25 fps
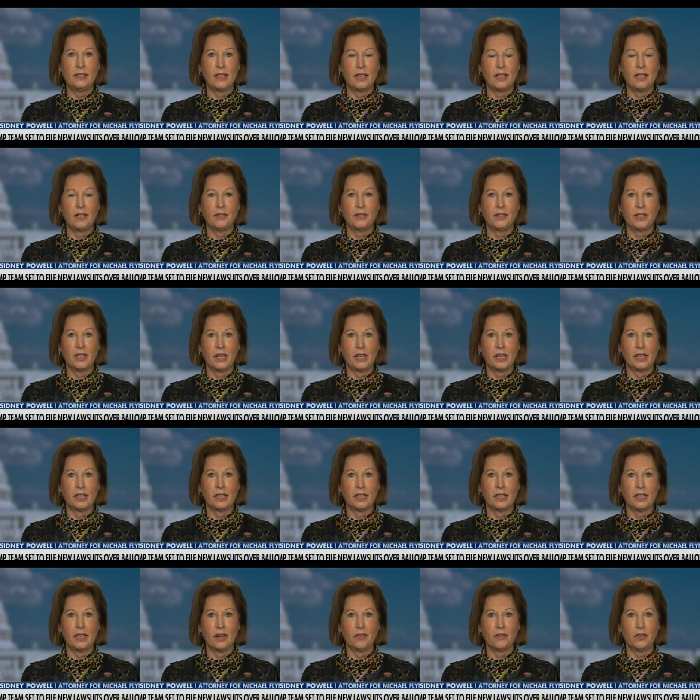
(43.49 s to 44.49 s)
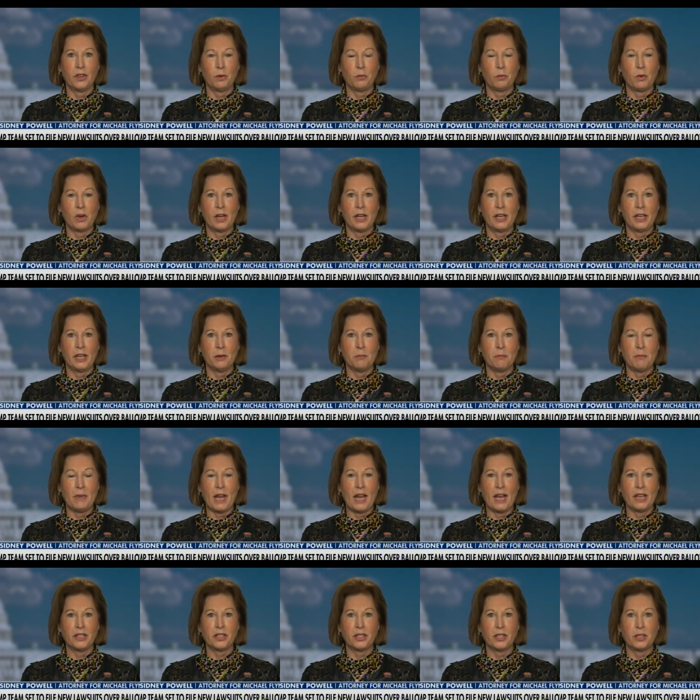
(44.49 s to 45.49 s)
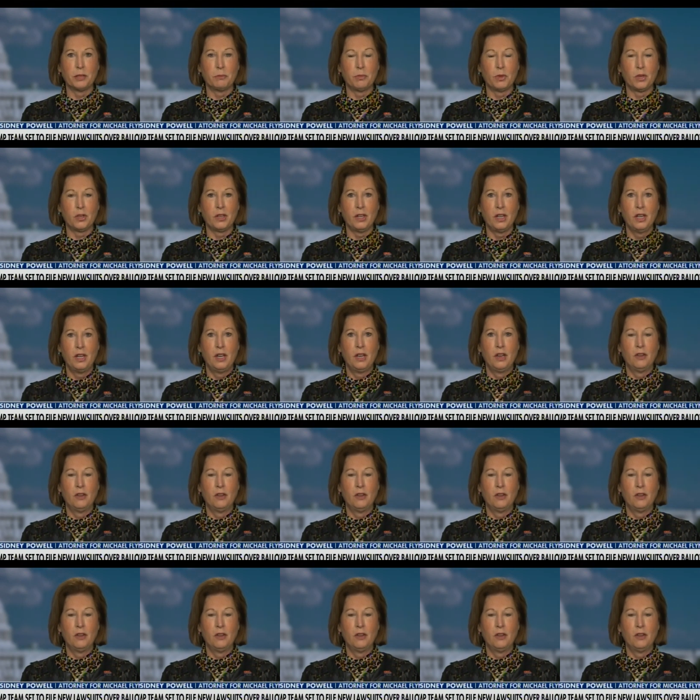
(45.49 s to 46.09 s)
They have done it in every way imaginable,